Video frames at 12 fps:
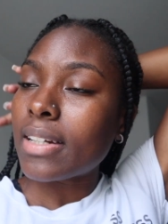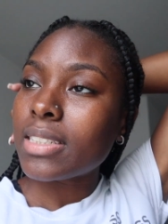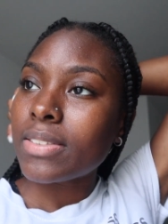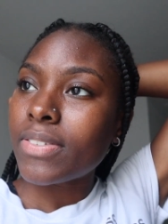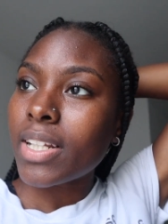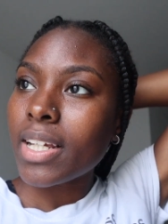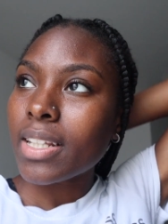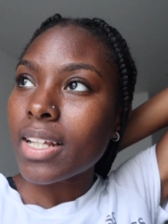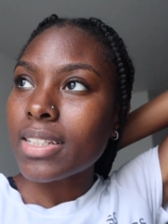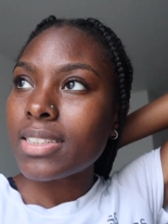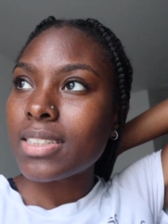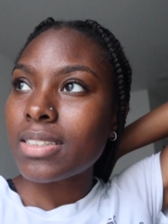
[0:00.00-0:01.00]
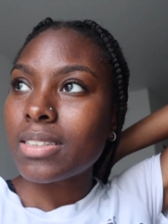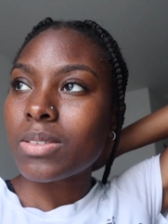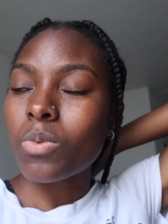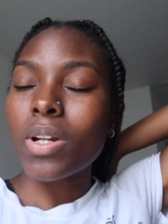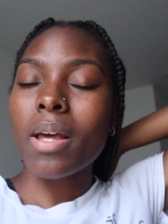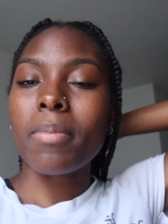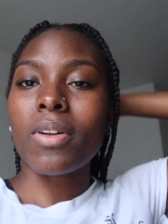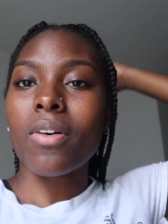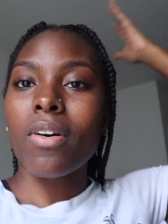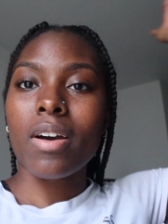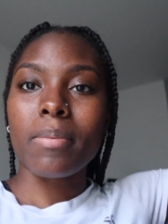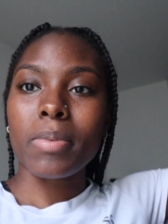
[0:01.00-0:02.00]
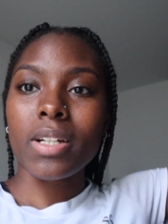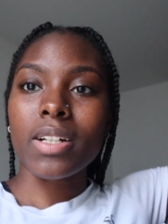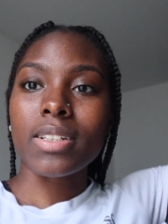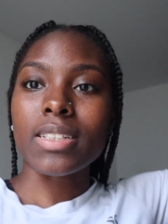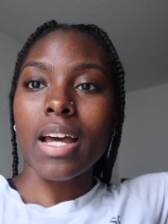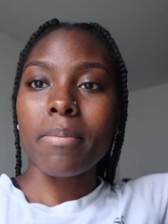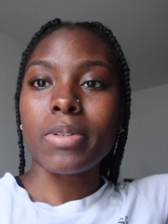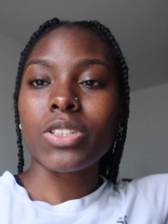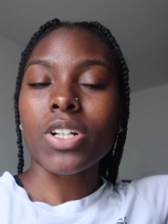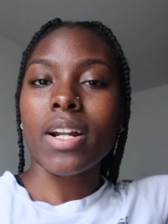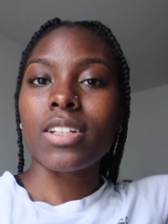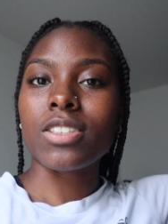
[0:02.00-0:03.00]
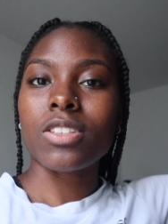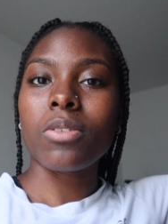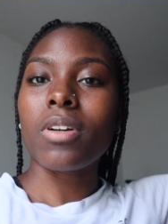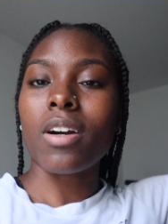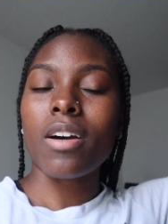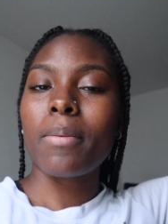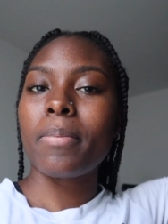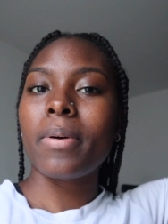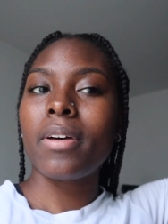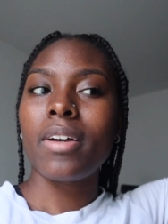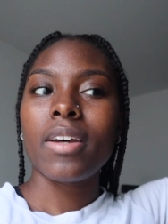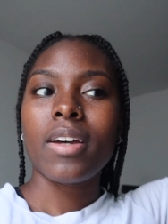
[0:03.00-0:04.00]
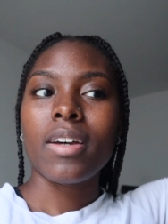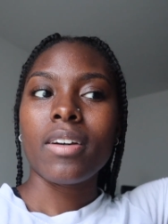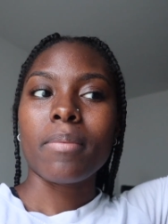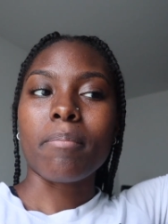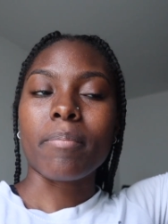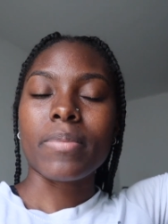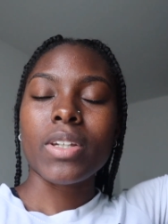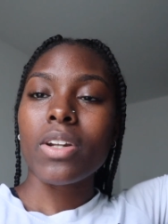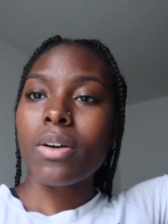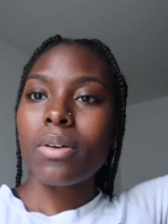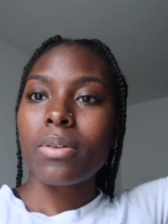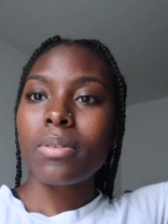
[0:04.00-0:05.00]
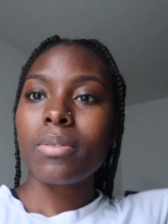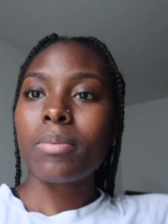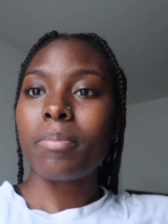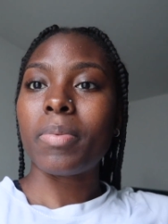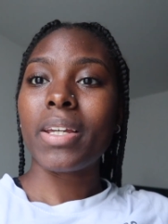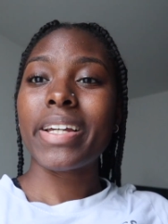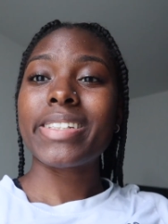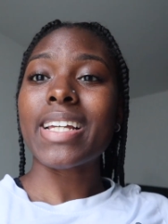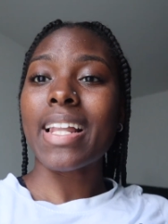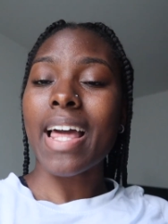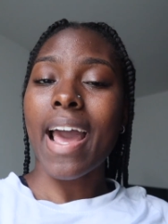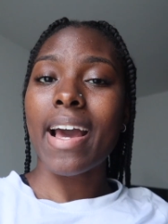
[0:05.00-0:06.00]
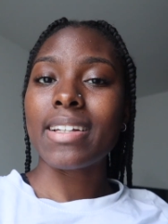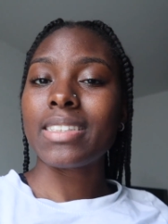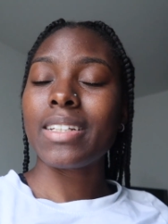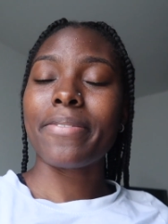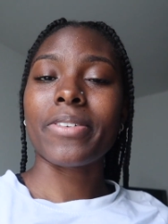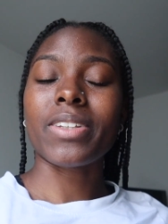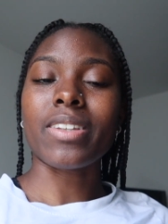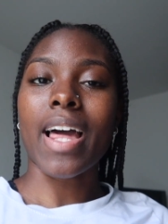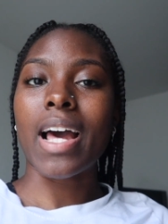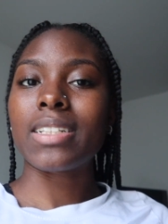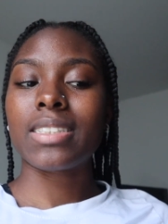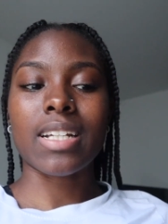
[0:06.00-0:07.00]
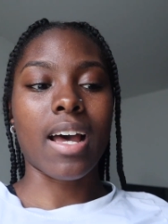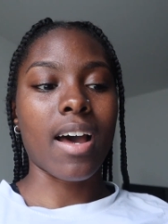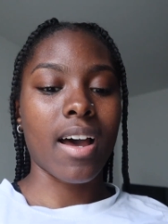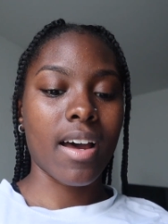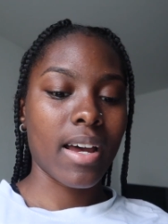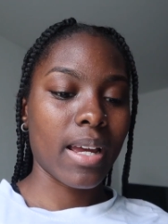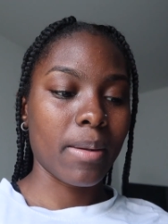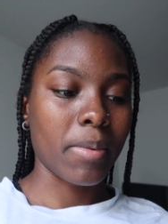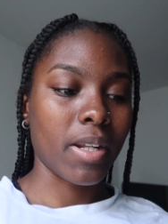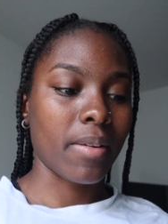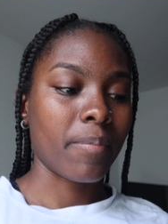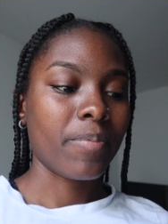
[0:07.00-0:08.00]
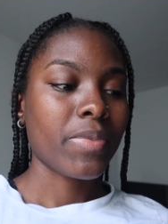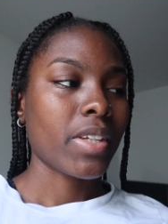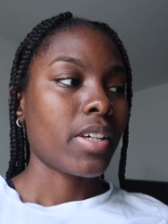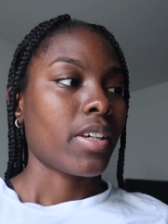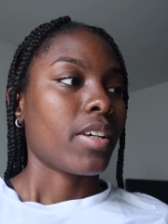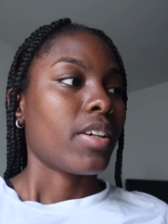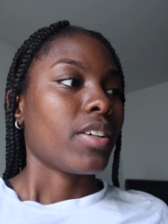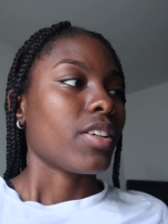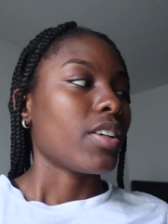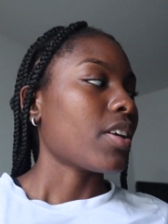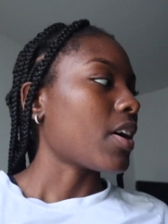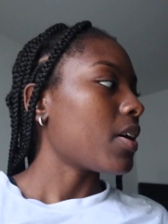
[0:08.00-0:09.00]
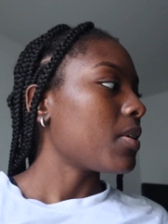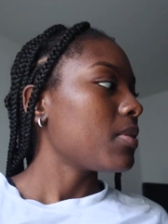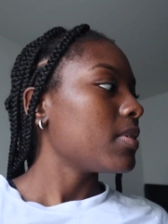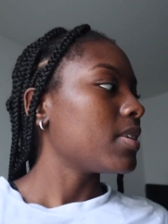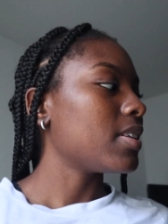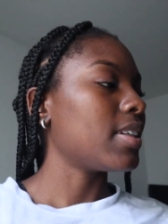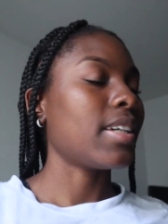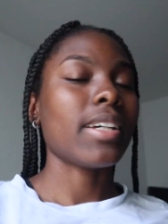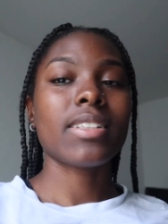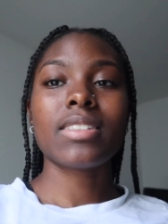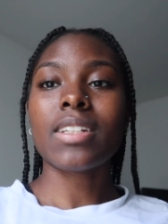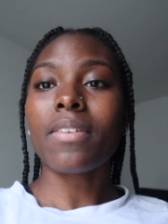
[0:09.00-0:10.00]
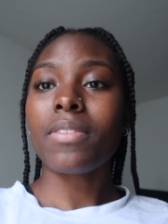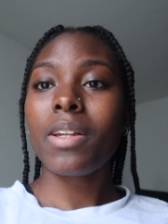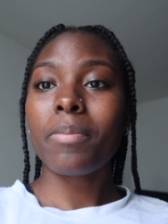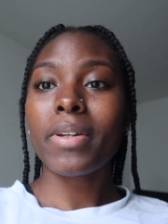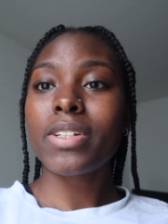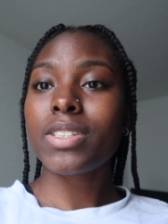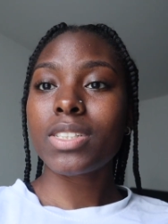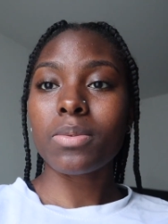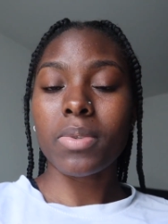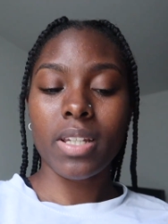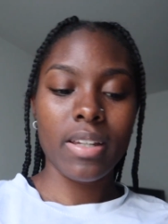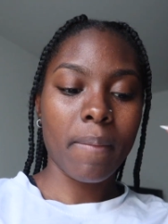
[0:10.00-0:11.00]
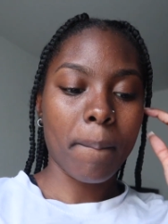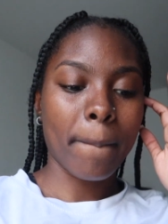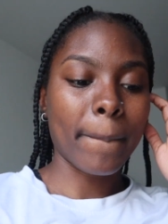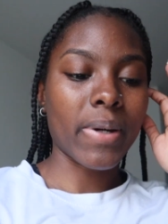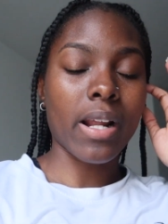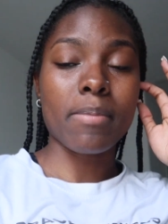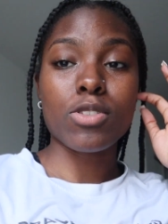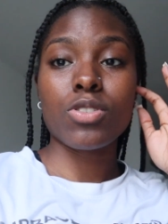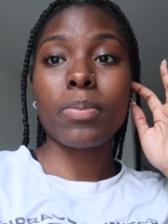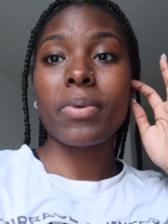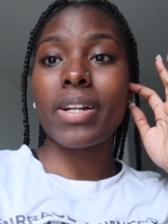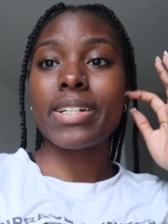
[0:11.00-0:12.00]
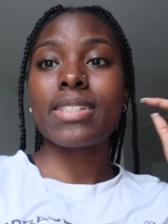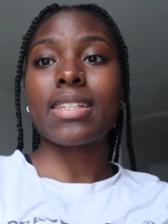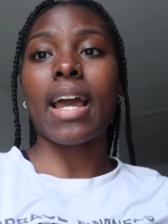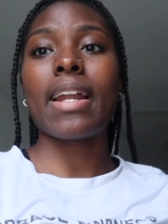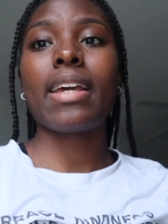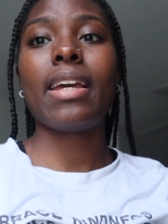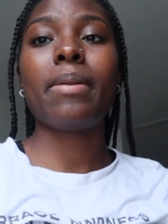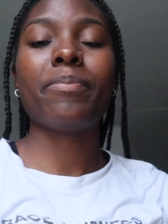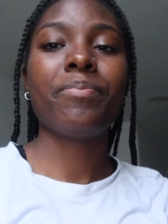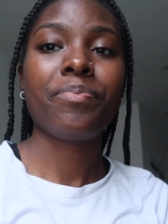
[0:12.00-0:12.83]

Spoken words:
I just feel like that's what I've been on because I've been trying to soak up, you know, being in Tallahassee for the last time. And, you know, it's definitely bittersweet, but I'm super excited.